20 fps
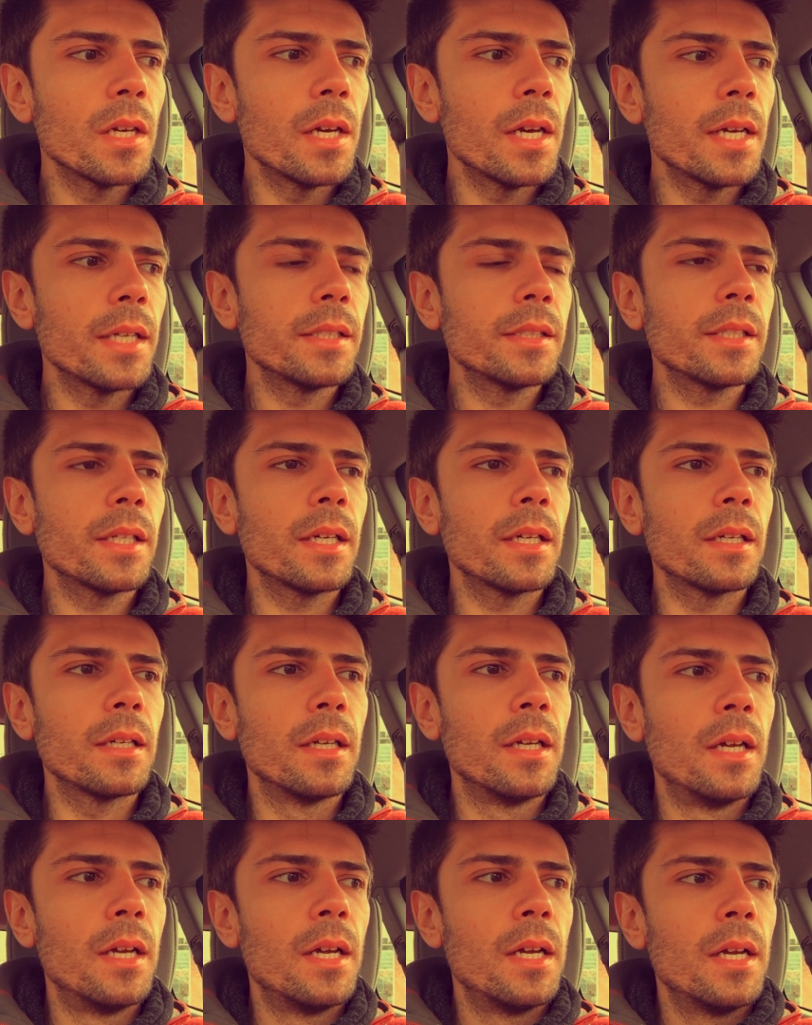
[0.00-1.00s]
And, uh,
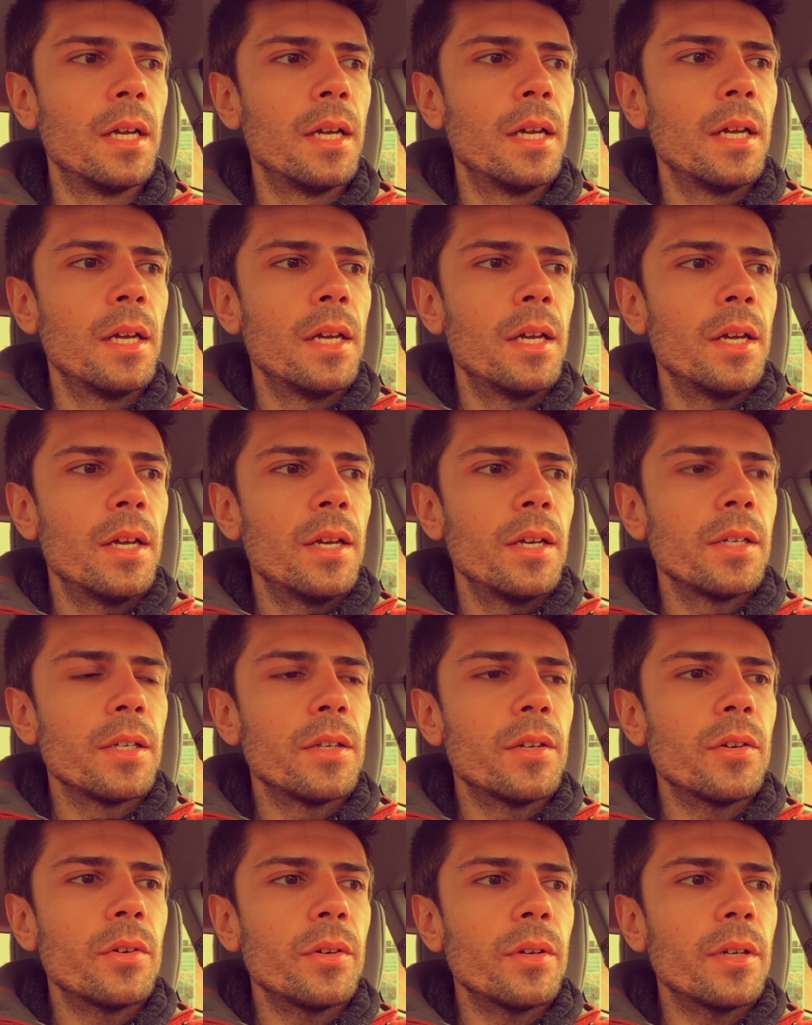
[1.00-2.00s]

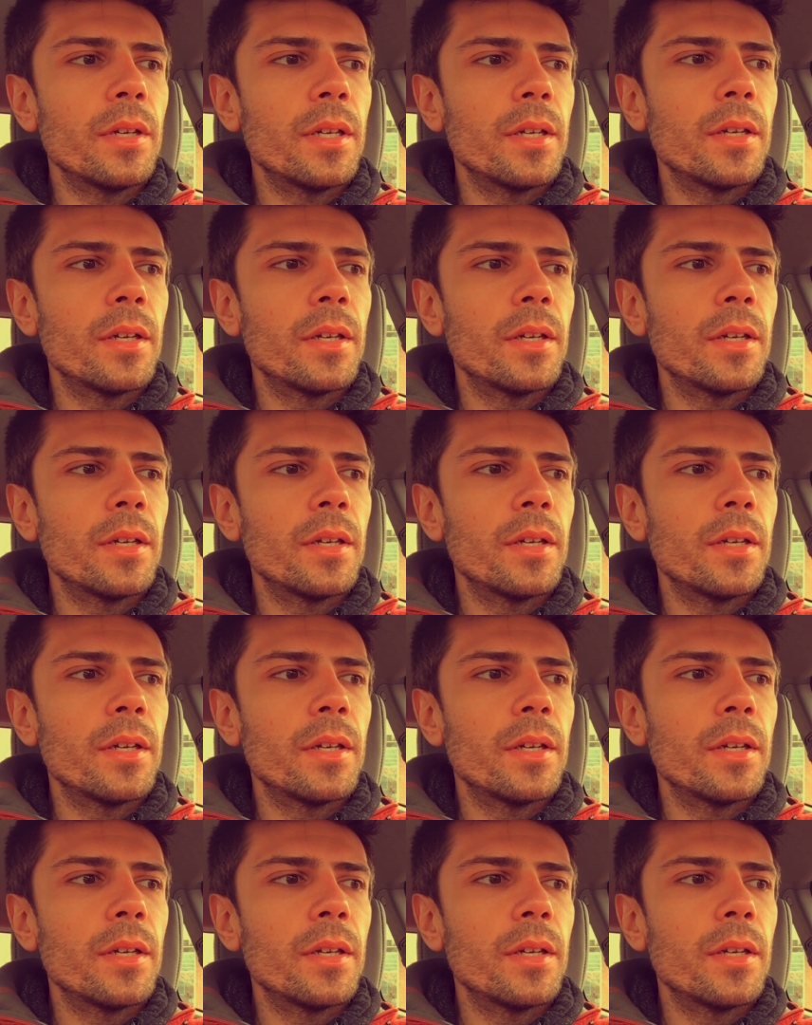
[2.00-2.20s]
you know,